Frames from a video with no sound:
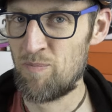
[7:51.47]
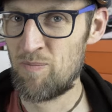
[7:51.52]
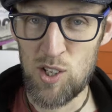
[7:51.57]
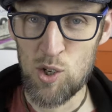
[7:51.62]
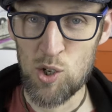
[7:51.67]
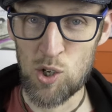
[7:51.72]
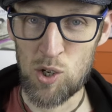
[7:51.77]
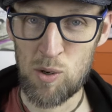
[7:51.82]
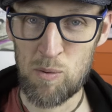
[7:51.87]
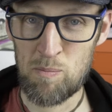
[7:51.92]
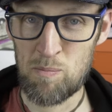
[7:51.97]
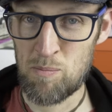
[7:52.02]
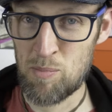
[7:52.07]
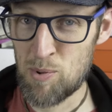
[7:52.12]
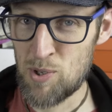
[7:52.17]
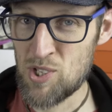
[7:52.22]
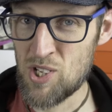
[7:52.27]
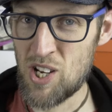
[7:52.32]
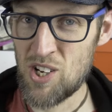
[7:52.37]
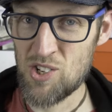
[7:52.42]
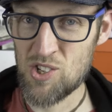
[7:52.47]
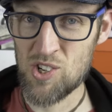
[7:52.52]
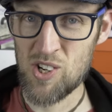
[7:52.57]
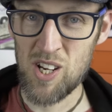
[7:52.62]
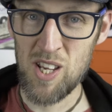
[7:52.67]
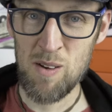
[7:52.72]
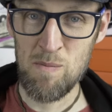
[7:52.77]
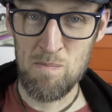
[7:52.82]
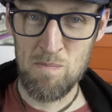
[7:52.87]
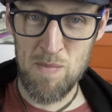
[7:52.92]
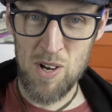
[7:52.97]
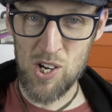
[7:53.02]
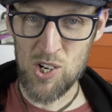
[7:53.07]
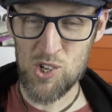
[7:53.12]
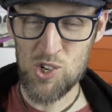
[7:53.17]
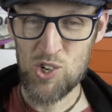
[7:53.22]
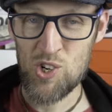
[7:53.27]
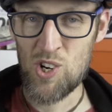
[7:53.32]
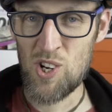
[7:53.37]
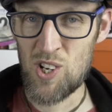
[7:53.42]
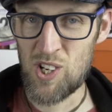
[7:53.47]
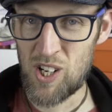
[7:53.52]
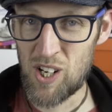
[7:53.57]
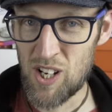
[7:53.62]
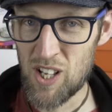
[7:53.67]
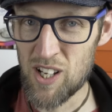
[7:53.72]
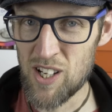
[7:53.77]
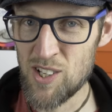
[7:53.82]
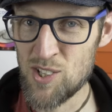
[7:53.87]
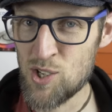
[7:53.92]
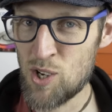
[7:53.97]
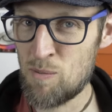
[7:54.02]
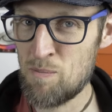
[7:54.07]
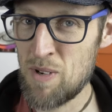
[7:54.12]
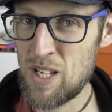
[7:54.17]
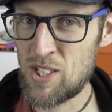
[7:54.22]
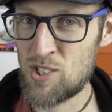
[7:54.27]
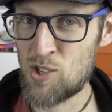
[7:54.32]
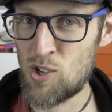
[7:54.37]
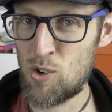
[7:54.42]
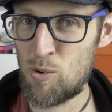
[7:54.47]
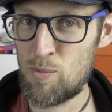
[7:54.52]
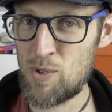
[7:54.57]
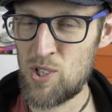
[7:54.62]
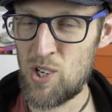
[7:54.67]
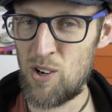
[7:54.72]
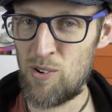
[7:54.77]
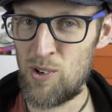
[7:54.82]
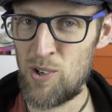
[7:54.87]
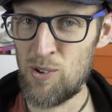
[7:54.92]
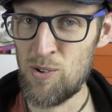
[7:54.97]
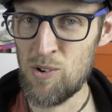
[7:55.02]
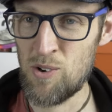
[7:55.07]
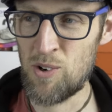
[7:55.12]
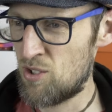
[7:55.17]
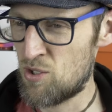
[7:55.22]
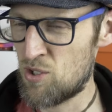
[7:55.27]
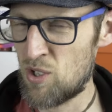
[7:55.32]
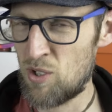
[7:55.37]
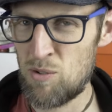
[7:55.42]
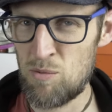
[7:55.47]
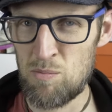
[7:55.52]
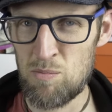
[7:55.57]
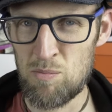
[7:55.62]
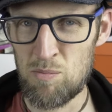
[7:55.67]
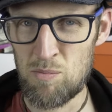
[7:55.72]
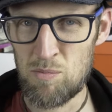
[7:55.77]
You've got a potentially much lighter midsole material, so